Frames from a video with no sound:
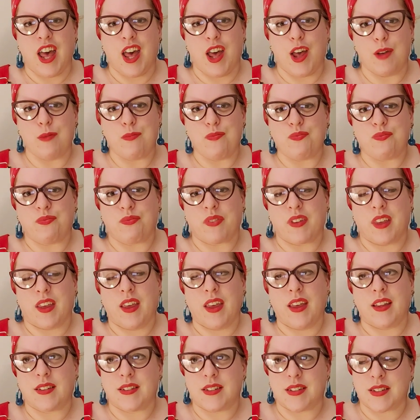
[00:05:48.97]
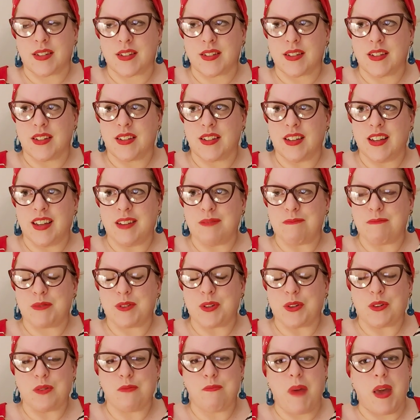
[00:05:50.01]
It's
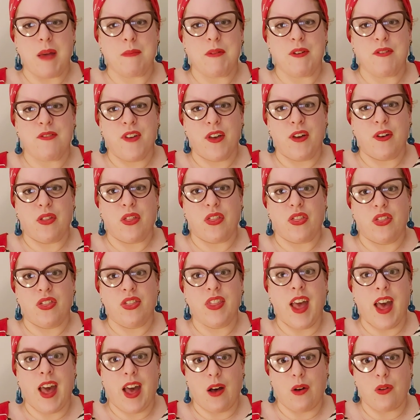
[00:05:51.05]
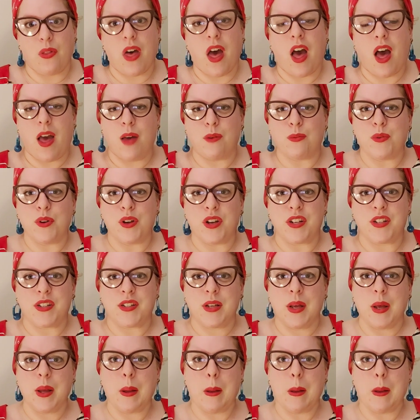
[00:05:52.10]
sort of made me feel now that I would